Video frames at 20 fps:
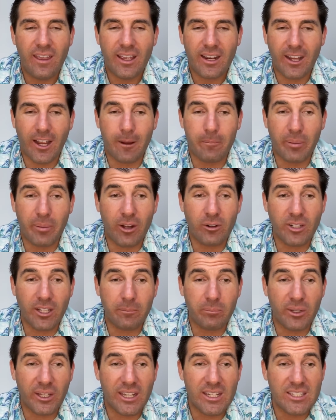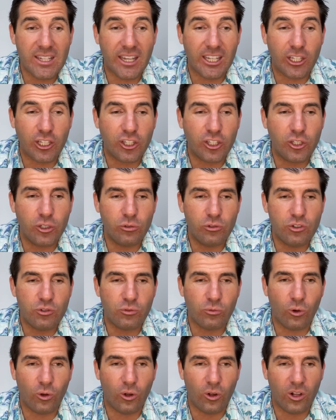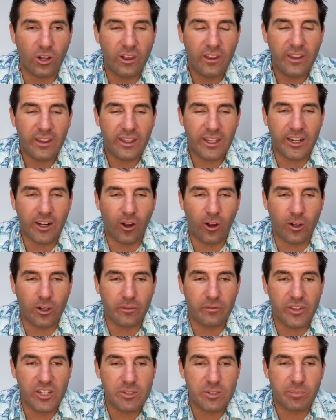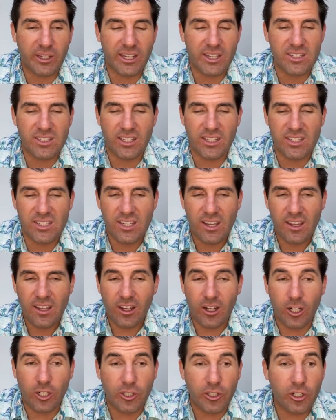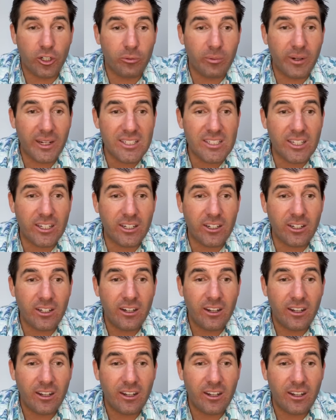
Compounding plays a huge role in all of this because it's a little raise here,